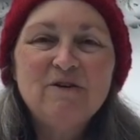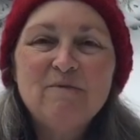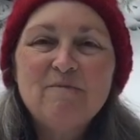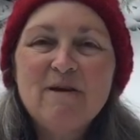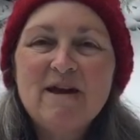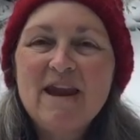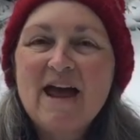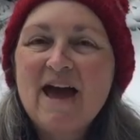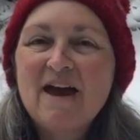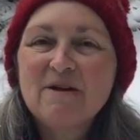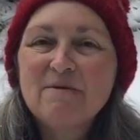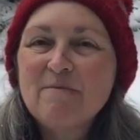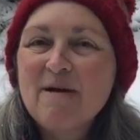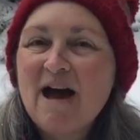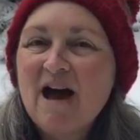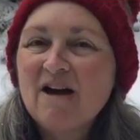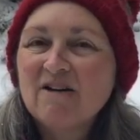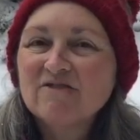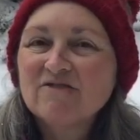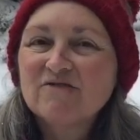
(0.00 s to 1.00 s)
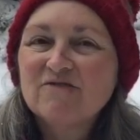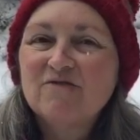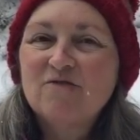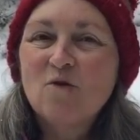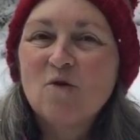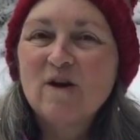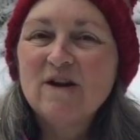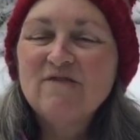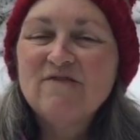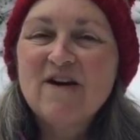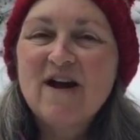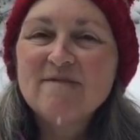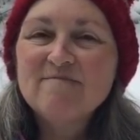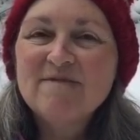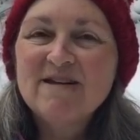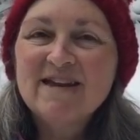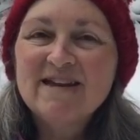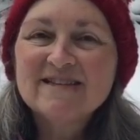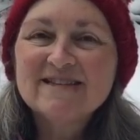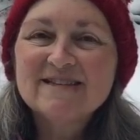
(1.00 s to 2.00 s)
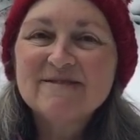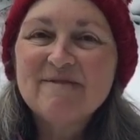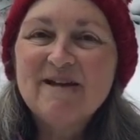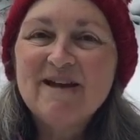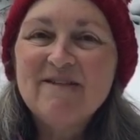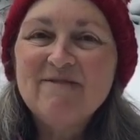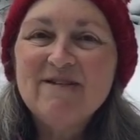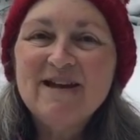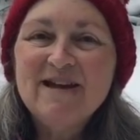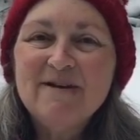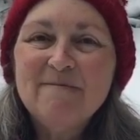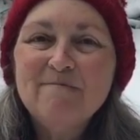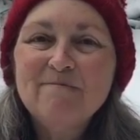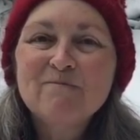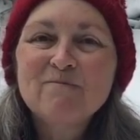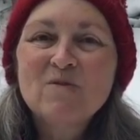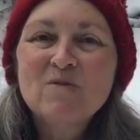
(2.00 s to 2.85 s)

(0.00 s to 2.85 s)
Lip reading: We've been out about 45 minutes maybe.